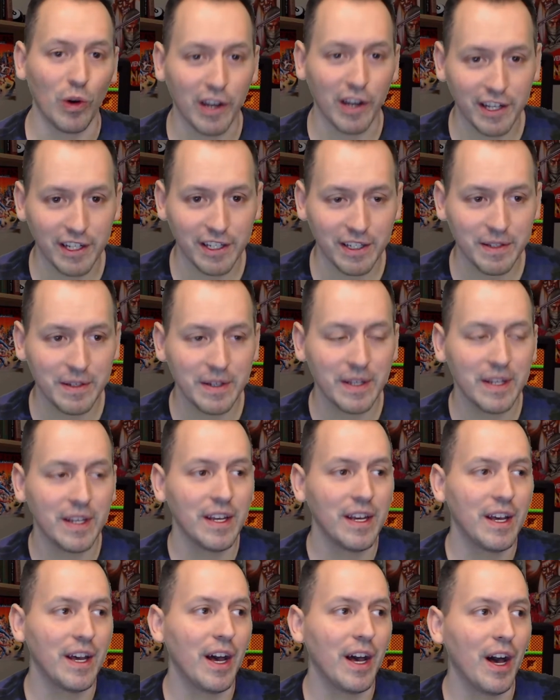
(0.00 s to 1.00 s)
1
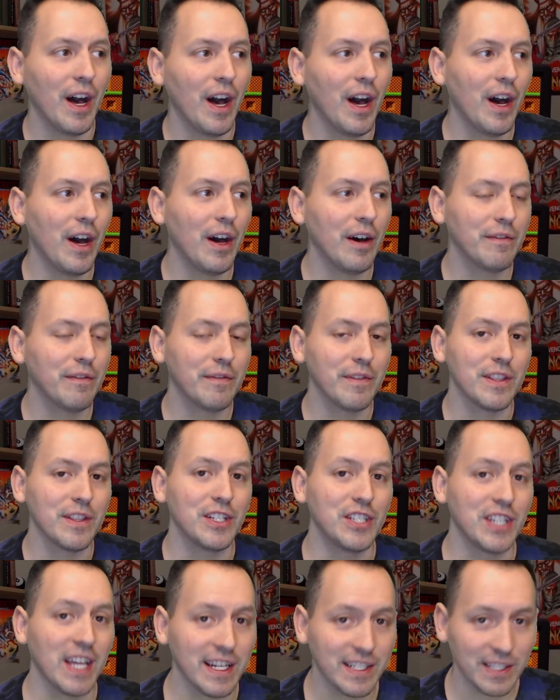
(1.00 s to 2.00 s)
of
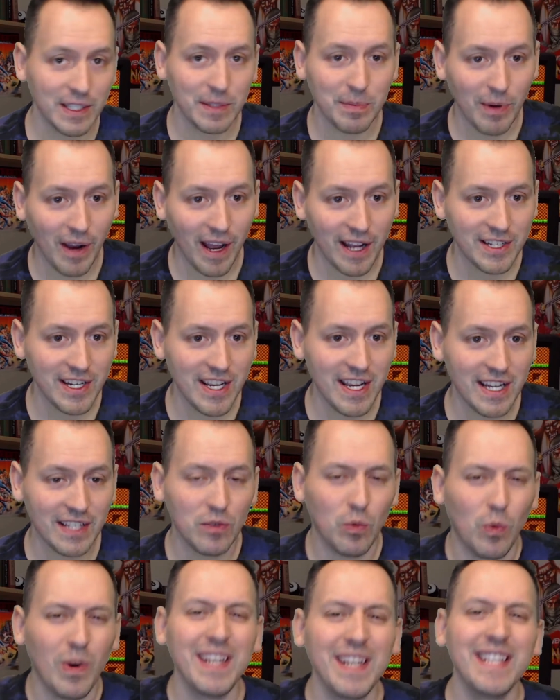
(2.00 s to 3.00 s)
the Genesis
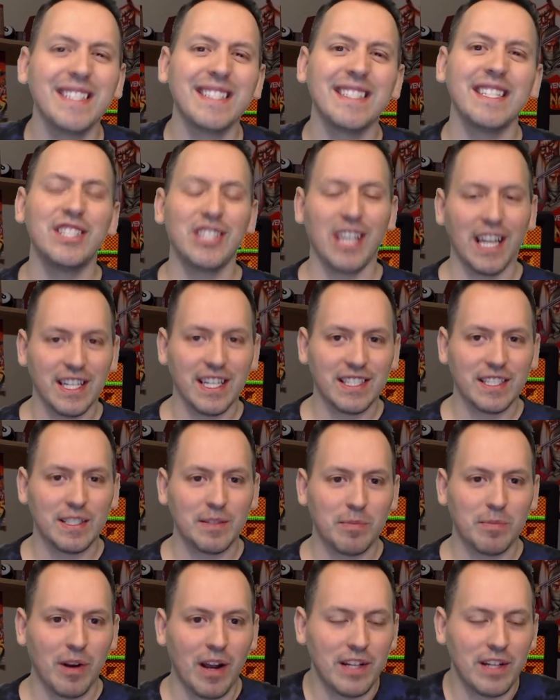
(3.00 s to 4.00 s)
Project. What is the
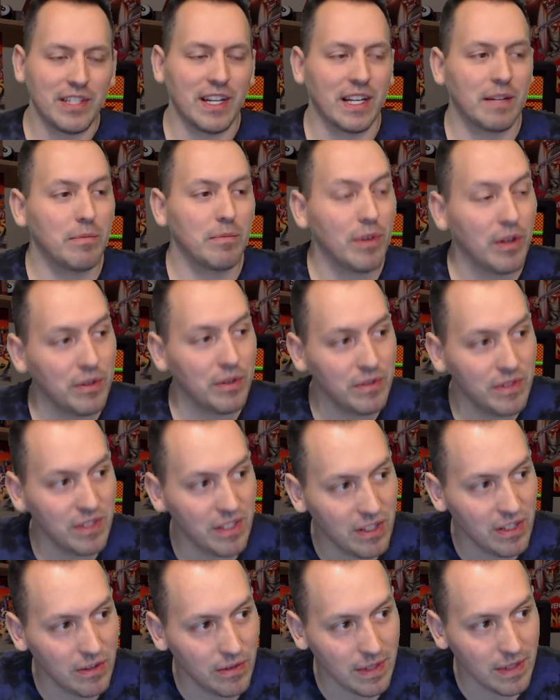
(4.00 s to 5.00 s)
Genesis Project? Bro,
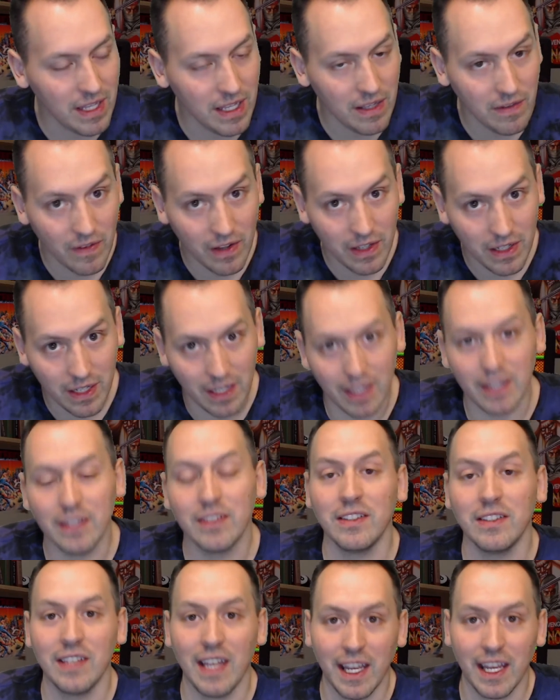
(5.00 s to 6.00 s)
do you even
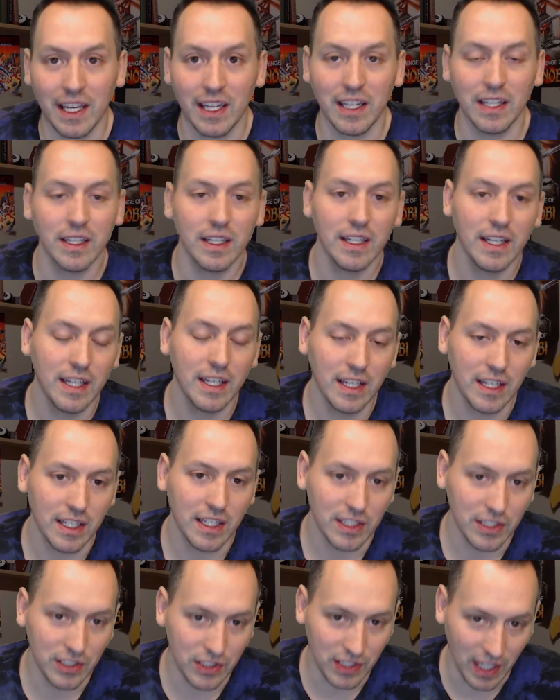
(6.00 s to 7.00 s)
Sega
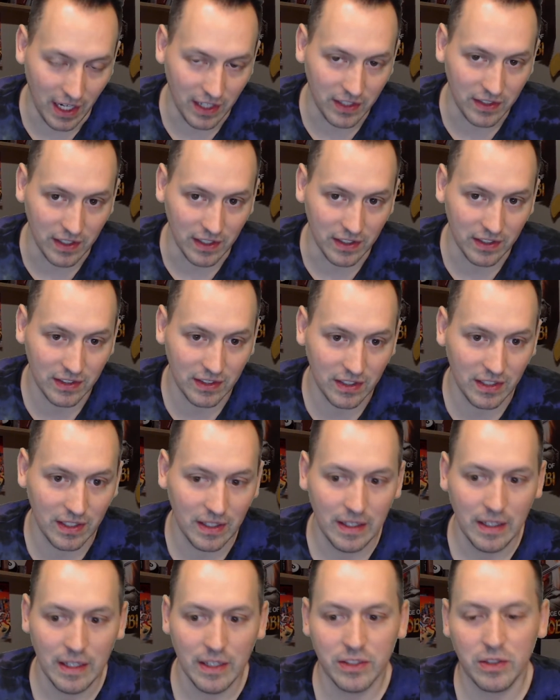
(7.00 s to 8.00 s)
Genesis?
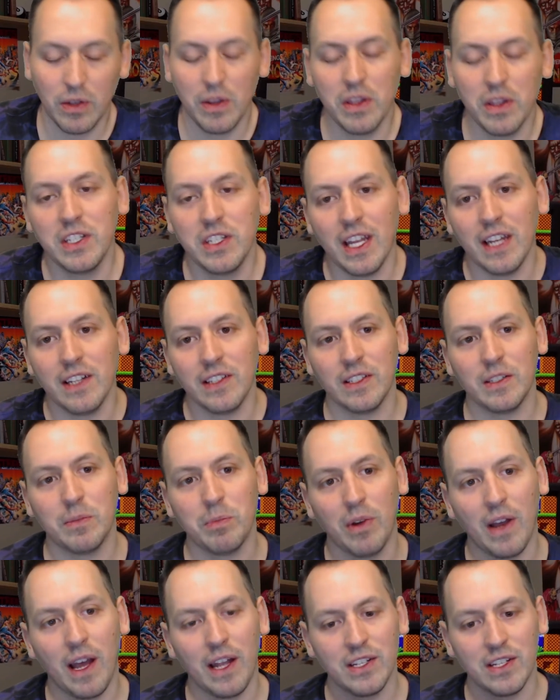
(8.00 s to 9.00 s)
So the Genesis
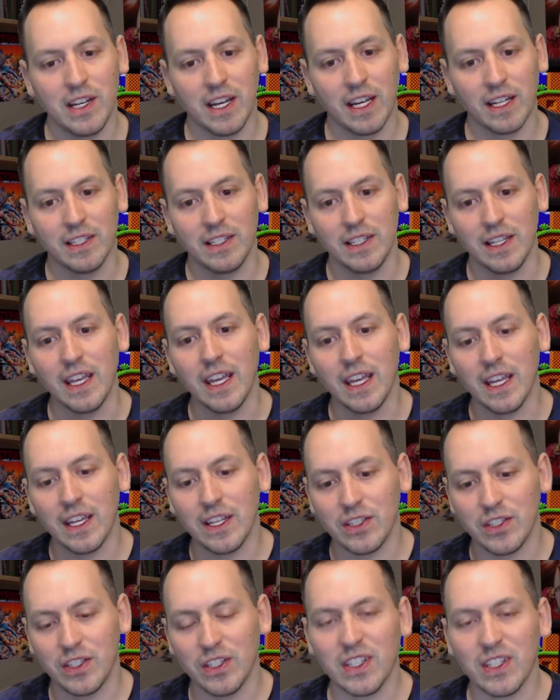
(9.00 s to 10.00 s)
Project
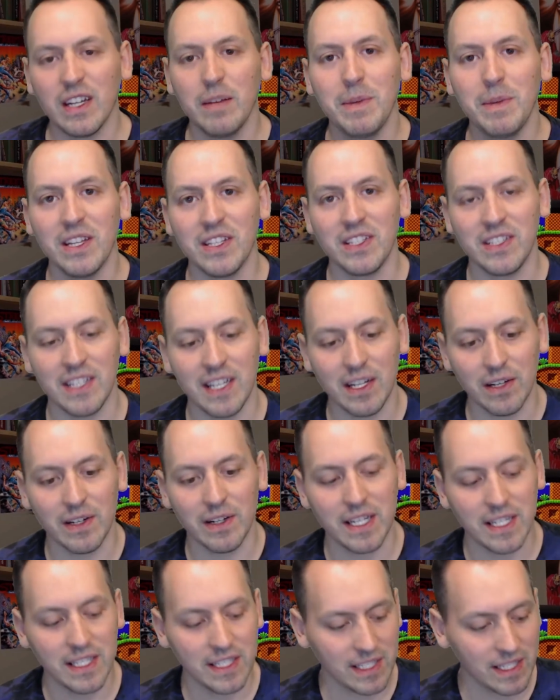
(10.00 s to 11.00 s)
is just going to be a
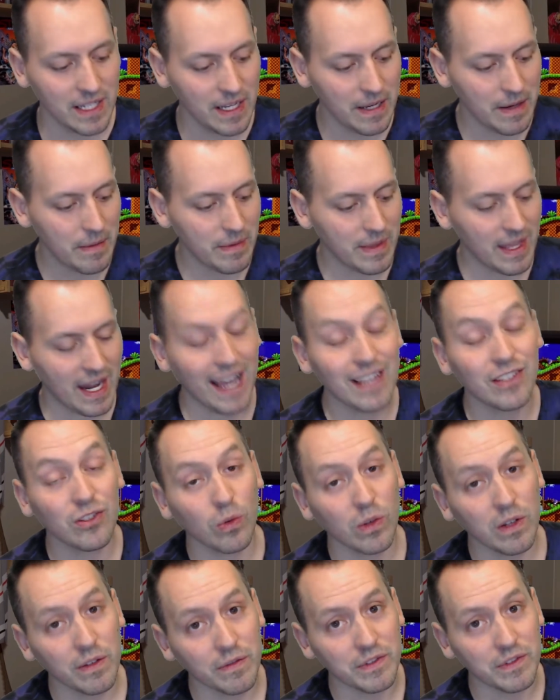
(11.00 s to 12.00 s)
series that I
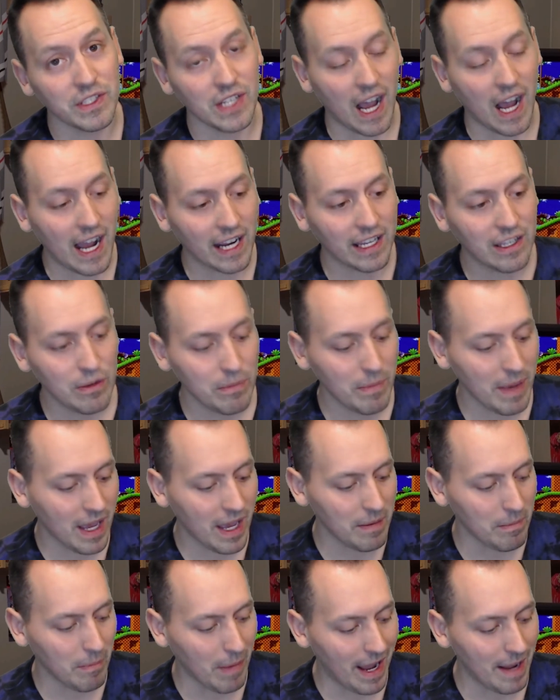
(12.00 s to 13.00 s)
sort of
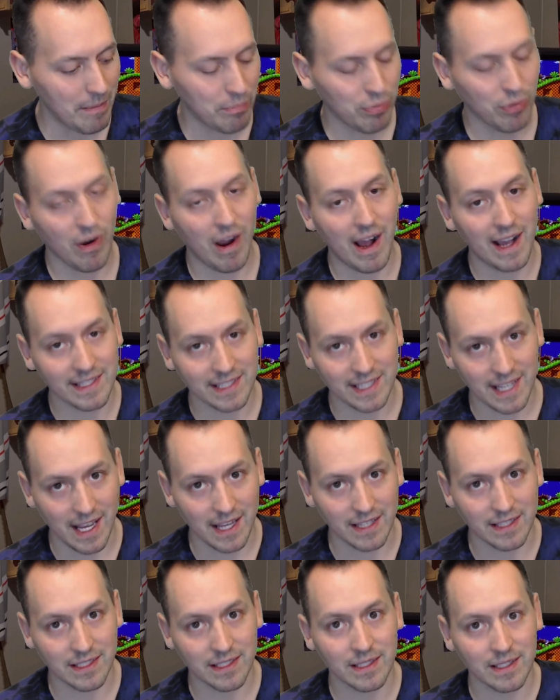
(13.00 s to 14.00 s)
document my
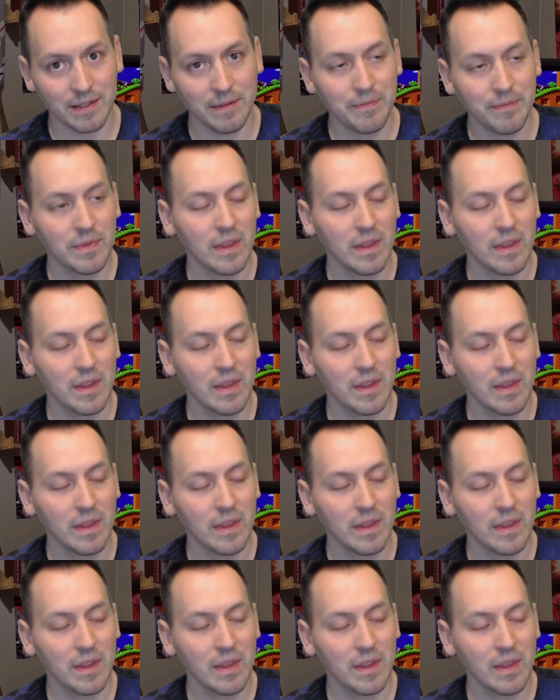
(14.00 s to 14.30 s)
process